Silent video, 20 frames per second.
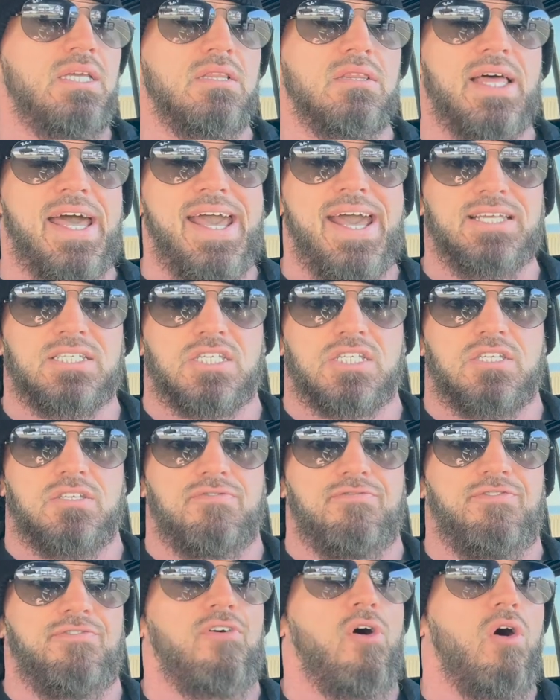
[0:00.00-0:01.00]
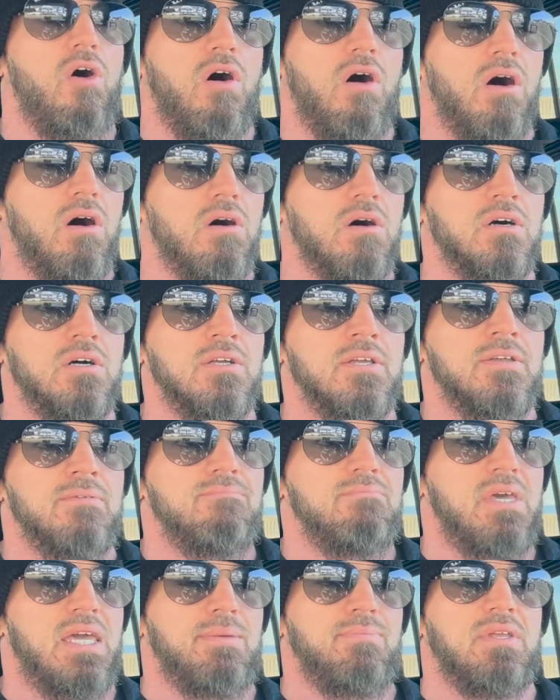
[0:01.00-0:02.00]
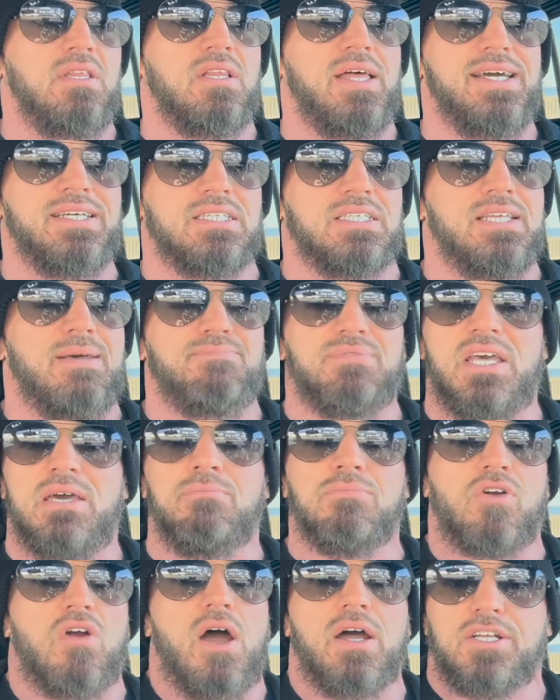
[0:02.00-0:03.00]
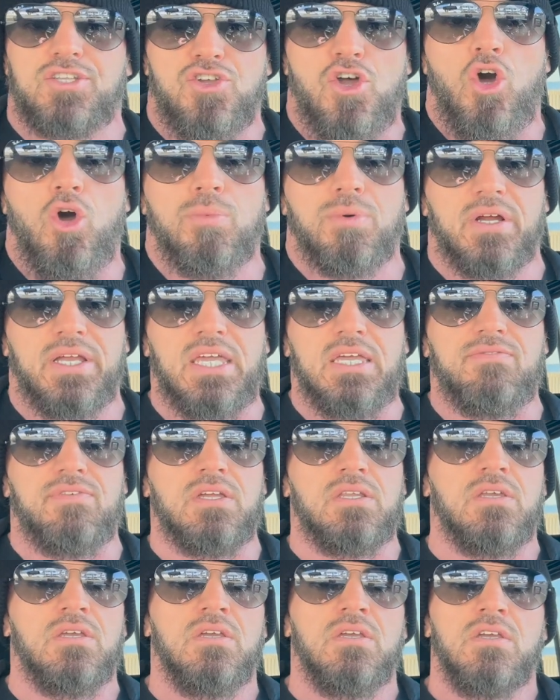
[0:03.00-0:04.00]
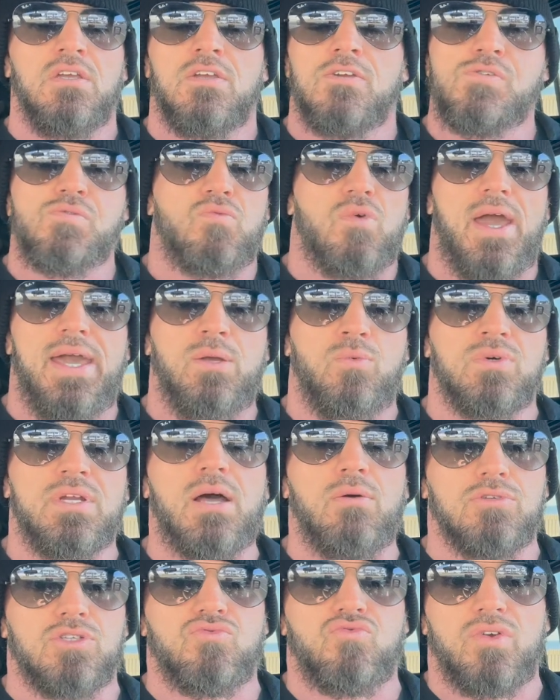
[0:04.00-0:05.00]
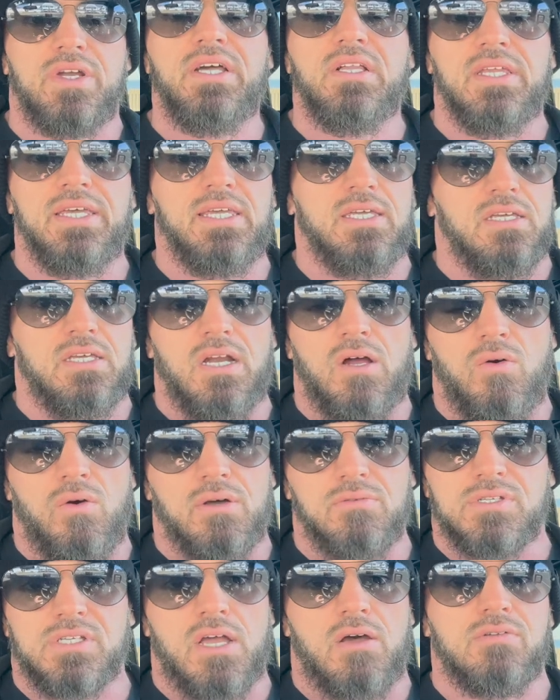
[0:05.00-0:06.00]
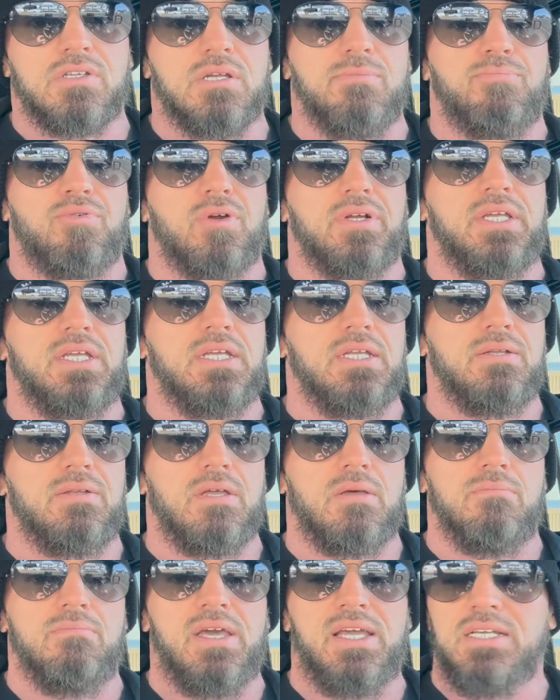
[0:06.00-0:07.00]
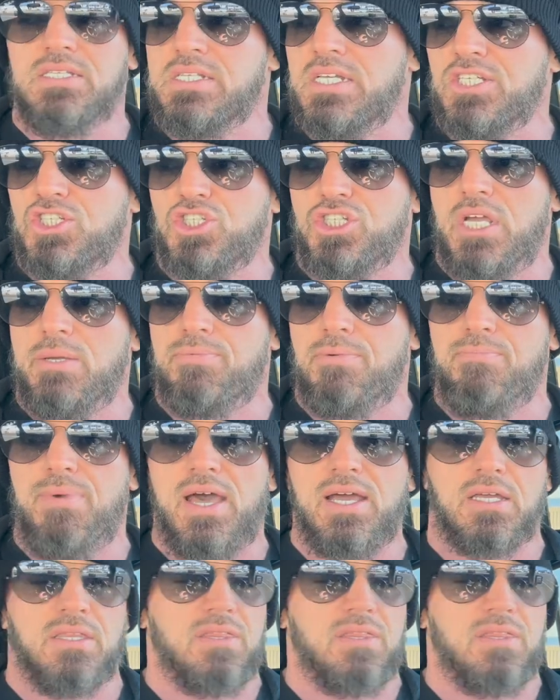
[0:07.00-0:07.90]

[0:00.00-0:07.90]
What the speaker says: last fall. Maybe last September, October even, right? When I was really, you know, I was in pretty amazing shape back